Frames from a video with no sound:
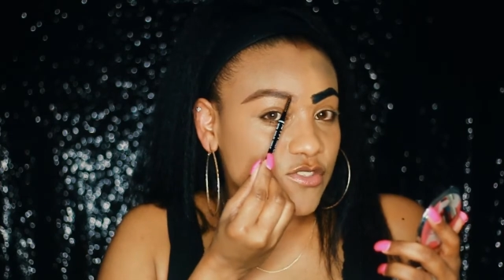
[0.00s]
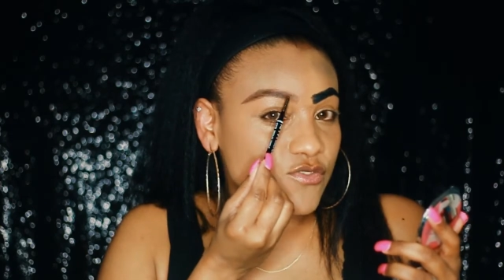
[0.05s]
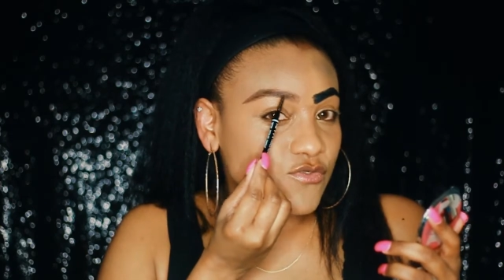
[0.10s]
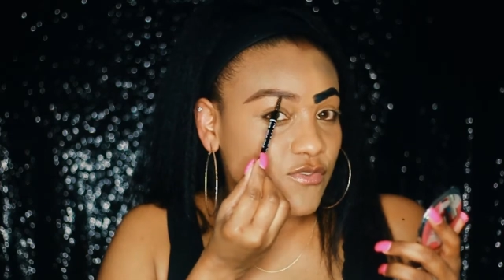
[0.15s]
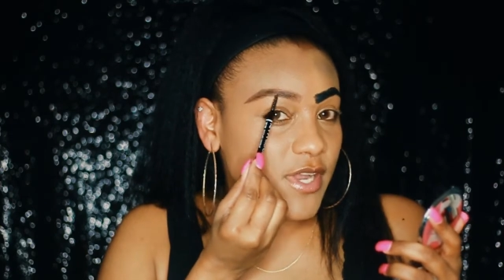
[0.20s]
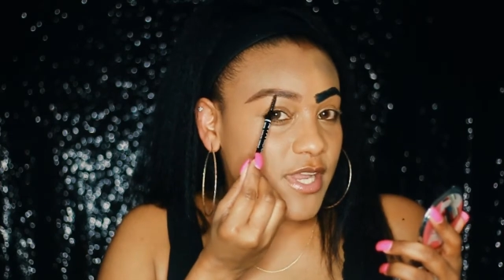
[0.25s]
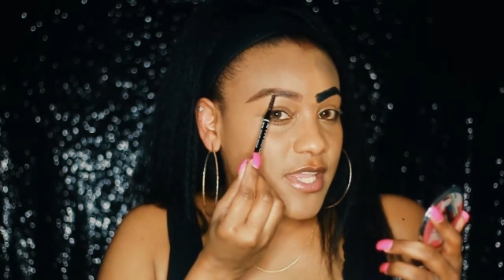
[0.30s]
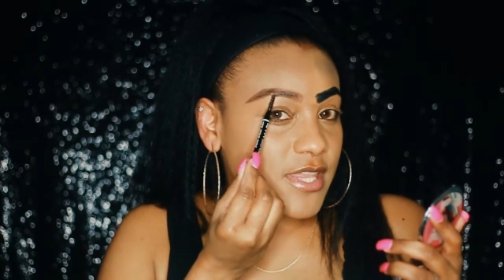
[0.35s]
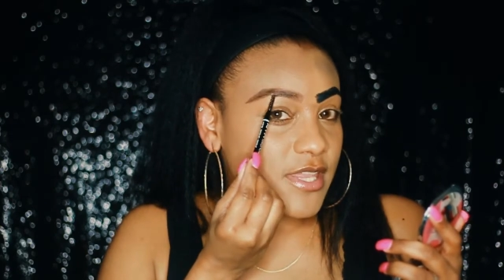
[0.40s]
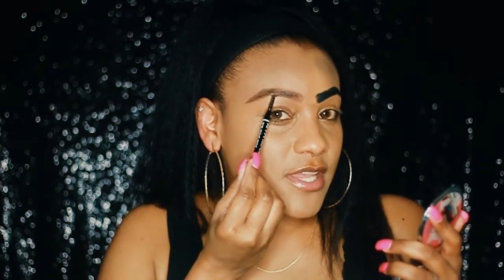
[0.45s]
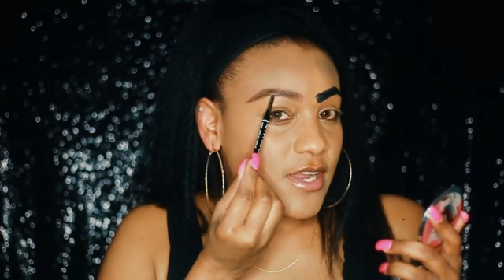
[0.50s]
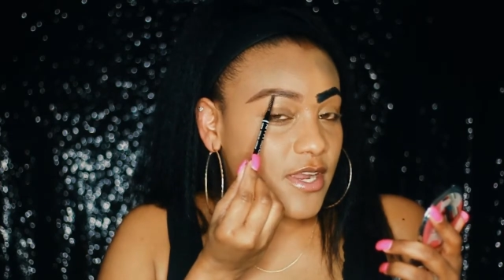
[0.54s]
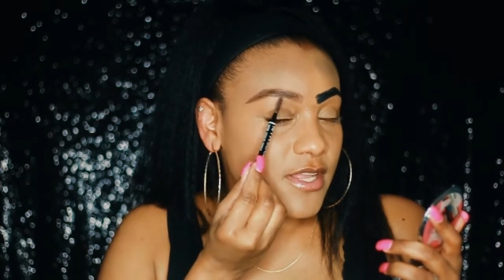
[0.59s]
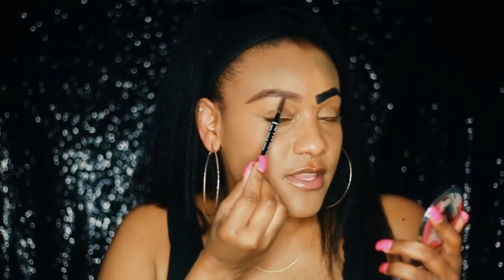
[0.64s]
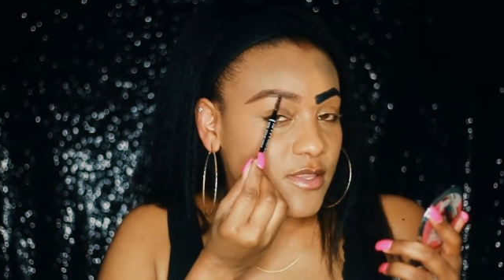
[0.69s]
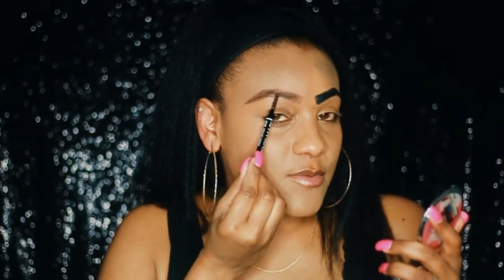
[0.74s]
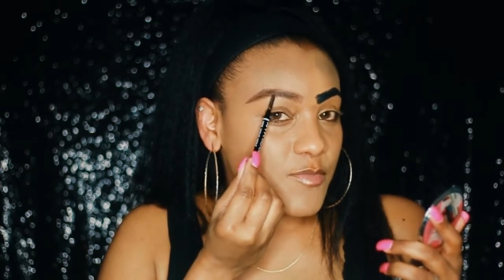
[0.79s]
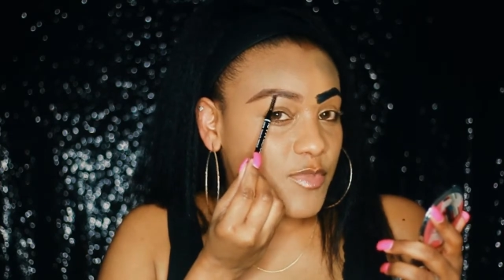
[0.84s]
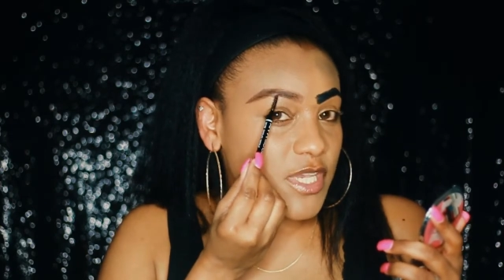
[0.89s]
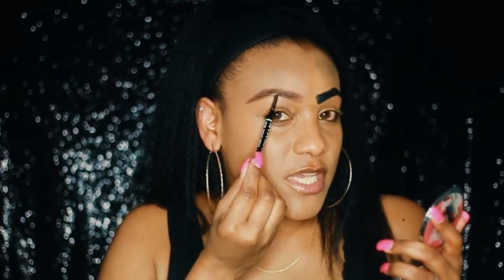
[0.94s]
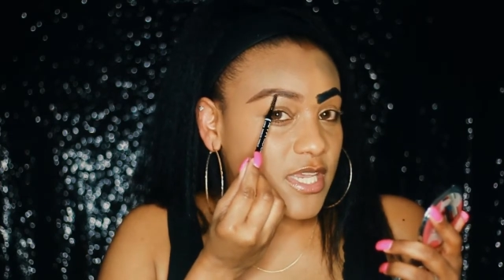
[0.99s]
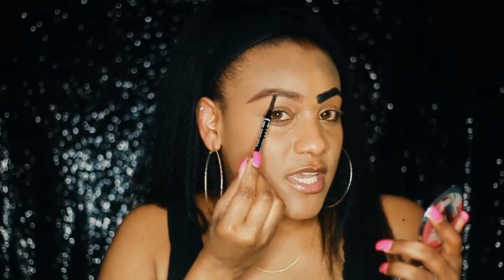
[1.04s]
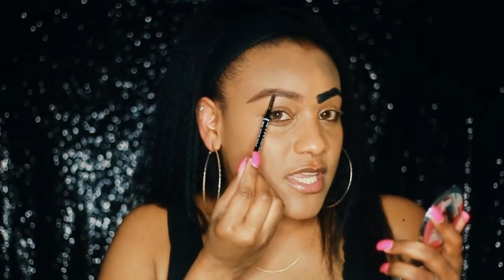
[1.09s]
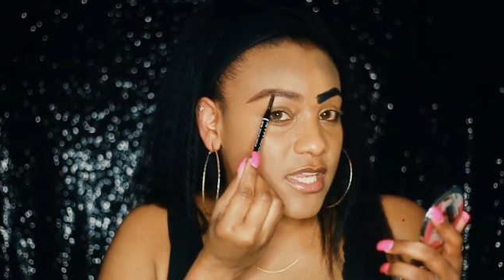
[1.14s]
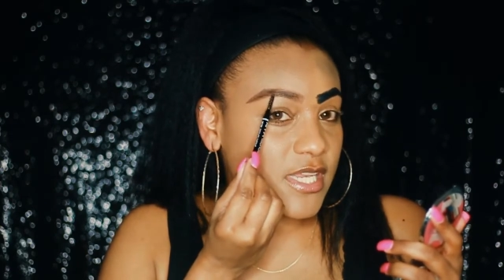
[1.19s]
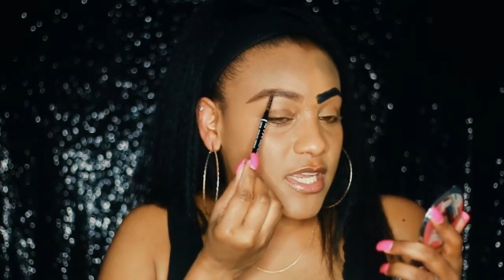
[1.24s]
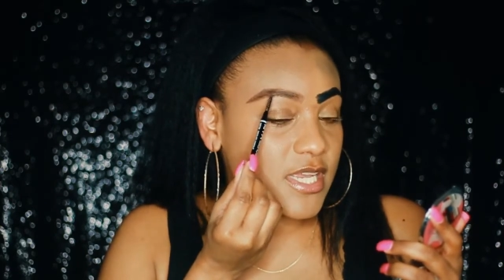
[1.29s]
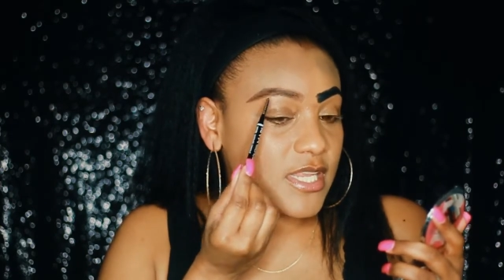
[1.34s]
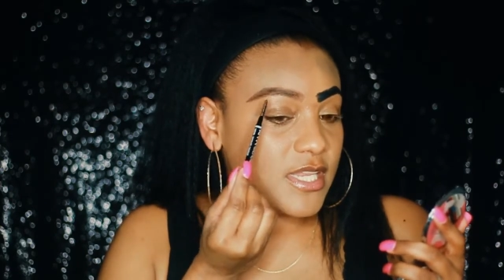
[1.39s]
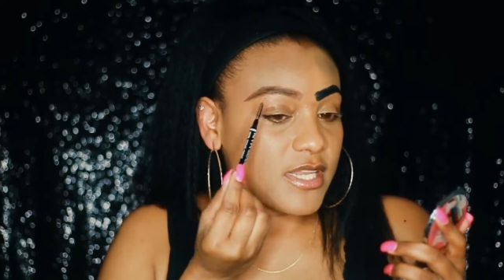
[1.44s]
right there at the
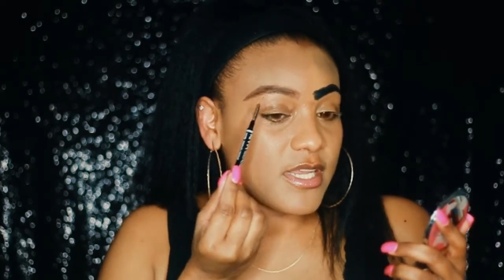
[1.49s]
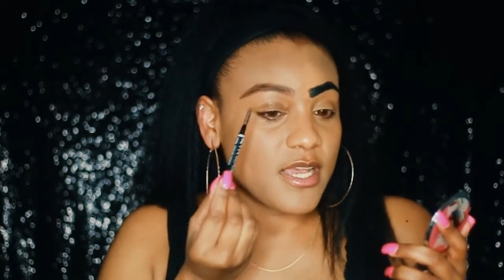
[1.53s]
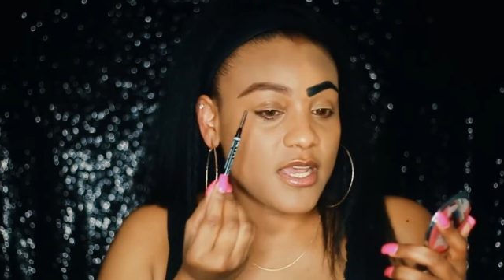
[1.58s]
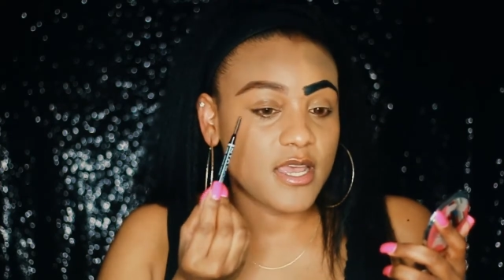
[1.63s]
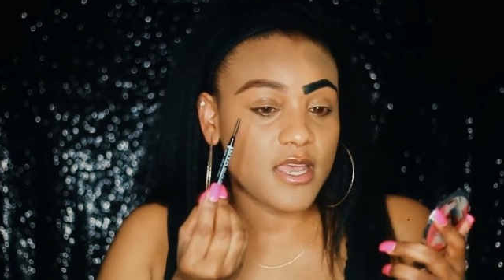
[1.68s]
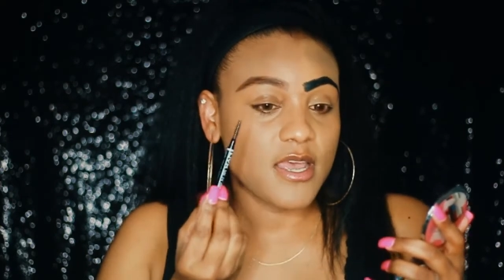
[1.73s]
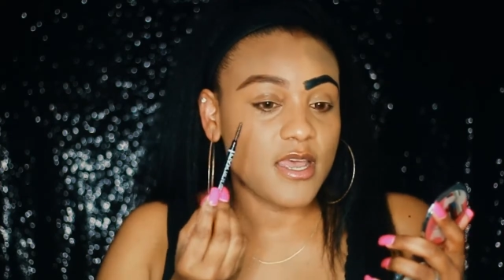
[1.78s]
beginning.